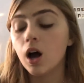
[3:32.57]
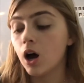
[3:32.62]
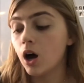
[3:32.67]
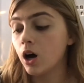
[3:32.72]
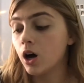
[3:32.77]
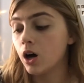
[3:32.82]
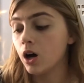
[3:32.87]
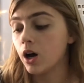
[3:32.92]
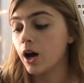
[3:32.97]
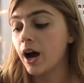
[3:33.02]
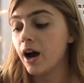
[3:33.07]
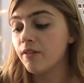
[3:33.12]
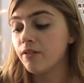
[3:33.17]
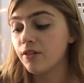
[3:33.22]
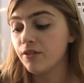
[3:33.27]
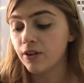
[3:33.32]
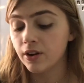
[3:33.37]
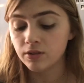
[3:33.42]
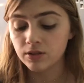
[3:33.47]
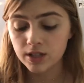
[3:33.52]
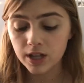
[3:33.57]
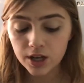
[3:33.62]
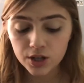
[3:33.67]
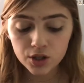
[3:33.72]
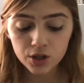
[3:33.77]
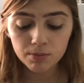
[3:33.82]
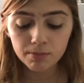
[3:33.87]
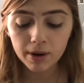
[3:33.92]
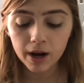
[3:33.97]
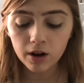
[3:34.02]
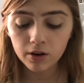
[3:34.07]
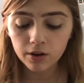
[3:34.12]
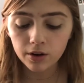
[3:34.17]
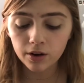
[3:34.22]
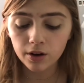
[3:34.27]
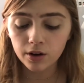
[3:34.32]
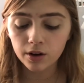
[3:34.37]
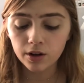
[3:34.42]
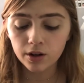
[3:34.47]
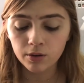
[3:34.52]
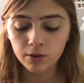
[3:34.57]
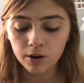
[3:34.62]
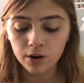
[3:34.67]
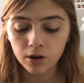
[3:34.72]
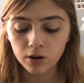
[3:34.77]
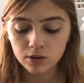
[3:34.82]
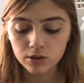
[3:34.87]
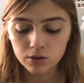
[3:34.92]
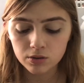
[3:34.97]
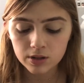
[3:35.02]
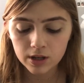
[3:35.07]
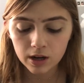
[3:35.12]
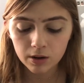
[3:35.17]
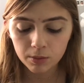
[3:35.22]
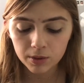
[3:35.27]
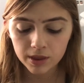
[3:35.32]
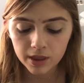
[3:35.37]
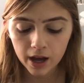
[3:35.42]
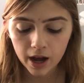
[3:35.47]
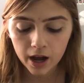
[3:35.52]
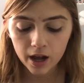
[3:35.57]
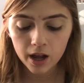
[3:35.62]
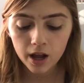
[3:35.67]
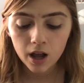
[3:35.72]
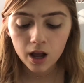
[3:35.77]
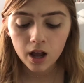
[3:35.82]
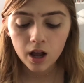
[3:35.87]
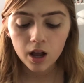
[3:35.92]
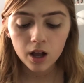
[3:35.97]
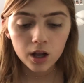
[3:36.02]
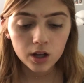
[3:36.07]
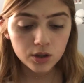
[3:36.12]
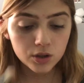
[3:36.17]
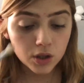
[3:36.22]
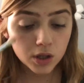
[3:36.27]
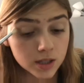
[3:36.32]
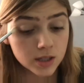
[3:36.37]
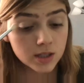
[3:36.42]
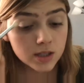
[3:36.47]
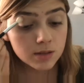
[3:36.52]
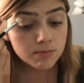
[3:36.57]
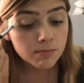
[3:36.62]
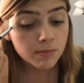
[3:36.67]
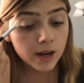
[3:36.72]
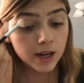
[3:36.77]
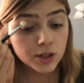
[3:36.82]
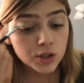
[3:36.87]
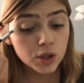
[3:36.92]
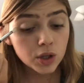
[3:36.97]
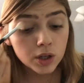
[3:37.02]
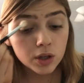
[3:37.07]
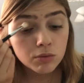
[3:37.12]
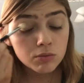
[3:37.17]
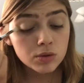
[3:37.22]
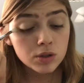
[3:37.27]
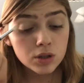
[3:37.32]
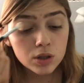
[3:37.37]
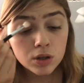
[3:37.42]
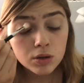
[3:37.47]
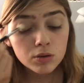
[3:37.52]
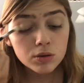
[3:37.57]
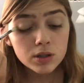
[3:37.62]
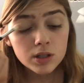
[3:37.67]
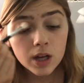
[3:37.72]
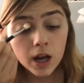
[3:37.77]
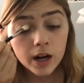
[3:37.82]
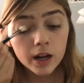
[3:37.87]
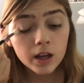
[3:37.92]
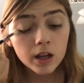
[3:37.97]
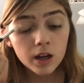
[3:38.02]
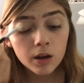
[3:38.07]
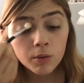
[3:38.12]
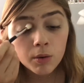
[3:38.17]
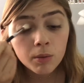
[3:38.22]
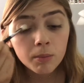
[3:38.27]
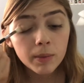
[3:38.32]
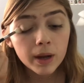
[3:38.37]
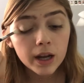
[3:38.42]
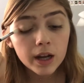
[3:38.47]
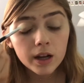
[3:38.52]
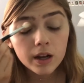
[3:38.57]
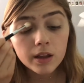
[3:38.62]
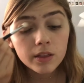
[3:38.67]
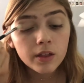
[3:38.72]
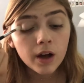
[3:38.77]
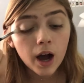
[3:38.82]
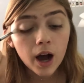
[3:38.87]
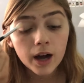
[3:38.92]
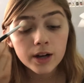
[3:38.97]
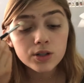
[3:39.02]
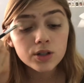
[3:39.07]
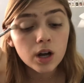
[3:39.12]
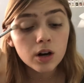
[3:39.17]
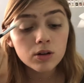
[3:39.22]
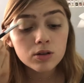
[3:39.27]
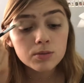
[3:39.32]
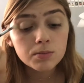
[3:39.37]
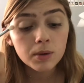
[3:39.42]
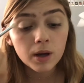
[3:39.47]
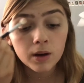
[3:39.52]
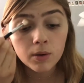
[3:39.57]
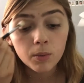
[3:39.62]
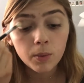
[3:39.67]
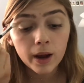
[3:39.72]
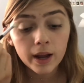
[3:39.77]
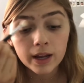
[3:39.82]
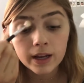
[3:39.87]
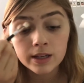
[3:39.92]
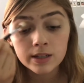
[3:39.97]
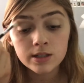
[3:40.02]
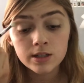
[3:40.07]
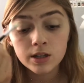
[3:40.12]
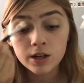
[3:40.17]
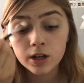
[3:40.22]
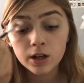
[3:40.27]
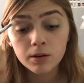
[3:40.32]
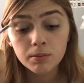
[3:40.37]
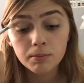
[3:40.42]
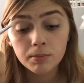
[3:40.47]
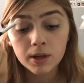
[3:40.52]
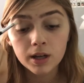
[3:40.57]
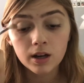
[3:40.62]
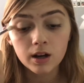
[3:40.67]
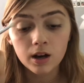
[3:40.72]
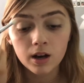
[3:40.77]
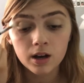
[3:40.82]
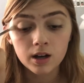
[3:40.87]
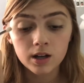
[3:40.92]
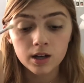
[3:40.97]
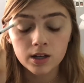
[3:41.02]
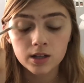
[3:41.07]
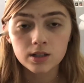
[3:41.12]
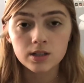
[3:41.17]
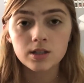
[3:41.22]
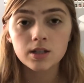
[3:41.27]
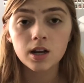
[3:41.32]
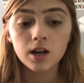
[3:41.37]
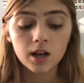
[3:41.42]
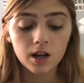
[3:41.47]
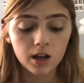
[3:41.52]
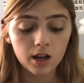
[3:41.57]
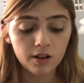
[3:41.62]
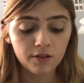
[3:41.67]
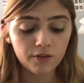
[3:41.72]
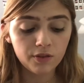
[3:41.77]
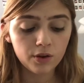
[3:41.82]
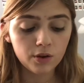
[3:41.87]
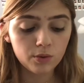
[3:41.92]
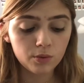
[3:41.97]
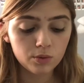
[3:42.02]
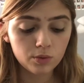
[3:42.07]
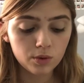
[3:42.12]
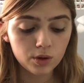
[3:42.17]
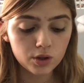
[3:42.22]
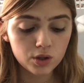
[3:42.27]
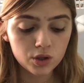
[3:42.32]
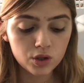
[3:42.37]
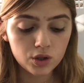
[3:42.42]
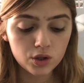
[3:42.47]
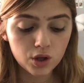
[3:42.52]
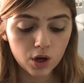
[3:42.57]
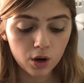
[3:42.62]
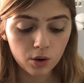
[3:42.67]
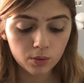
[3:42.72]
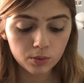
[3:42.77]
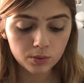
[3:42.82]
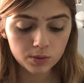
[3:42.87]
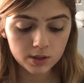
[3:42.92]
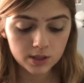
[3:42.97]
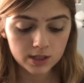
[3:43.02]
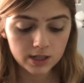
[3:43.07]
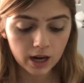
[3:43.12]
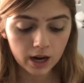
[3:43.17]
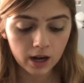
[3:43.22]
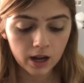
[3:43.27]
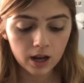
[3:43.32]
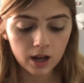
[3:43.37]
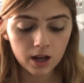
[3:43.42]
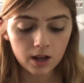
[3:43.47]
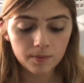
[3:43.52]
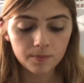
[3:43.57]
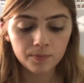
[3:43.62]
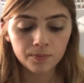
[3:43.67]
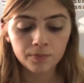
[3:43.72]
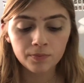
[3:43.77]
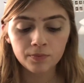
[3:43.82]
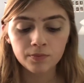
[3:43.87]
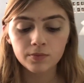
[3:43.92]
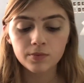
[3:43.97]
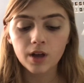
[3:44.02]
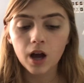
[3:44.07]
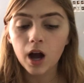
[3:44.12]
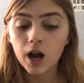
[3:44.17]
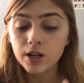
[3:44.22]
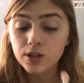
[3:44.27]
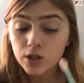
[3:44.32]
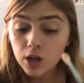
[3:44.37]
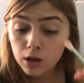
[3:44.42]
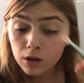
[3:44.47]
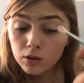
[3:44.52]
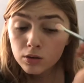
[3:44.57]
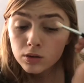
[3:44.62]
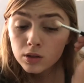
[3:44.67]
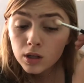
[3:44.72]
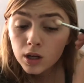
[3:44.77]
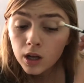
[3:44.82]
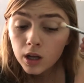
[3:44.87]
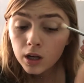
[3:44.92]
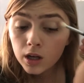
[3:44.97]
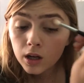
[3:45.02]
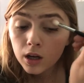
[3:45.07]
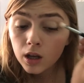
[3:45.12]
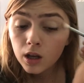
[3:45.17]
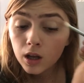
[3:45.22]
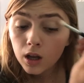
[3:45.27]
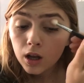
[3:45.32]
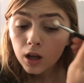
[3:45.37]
have a foundation powder, you can also set it with that. Just make sure you do set it. It will make the eyeshadows blend way easier, because if you don't set it, the eyeshadows can